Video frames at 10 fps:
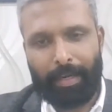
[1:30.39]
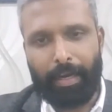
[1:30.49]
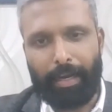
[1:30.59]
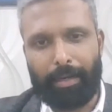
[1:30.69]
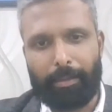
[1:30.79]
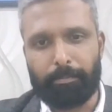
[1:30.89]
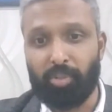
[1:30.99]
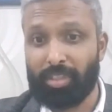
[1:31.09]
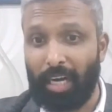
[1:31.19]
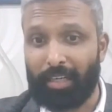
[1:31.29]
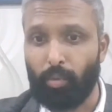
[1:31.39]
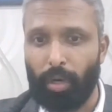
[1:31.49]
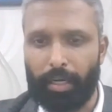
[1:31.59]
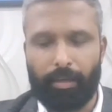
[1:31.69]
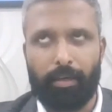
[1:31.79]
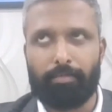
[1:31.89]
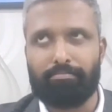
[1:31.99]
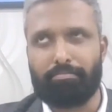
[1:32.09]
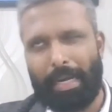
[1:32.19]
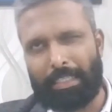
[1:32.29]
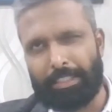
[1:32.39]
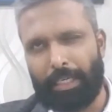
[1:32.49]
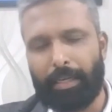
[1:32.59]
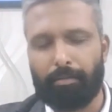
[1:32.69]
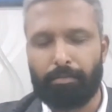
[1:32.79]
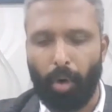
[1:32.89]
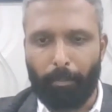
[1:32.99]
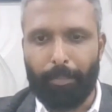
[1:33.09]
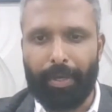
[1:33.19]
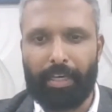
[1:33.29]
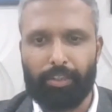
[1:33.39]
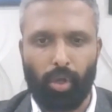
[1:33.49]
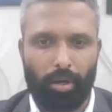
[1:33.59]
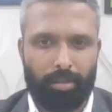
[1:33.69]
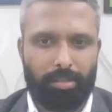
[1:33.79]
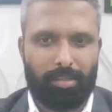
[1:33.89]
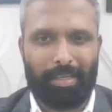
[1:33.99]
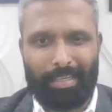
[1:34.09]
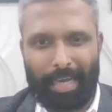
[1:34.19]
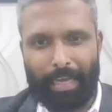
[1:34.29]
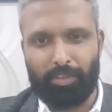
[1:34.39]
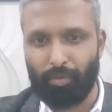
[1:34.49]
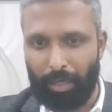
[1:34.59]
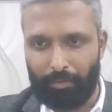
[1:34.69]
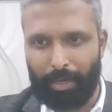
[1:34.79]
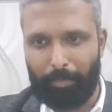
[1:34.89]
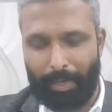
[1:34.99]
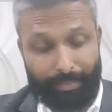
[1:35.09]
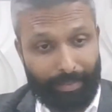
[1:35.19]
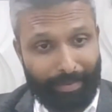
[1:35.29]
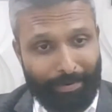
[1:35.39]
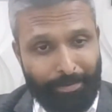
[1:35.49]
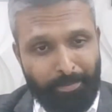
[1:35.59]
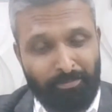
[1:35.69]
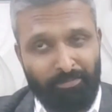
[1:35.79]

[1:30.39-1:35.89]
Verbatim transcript: Um, started work, uh, managing Bombay assurance and tax for EY back then.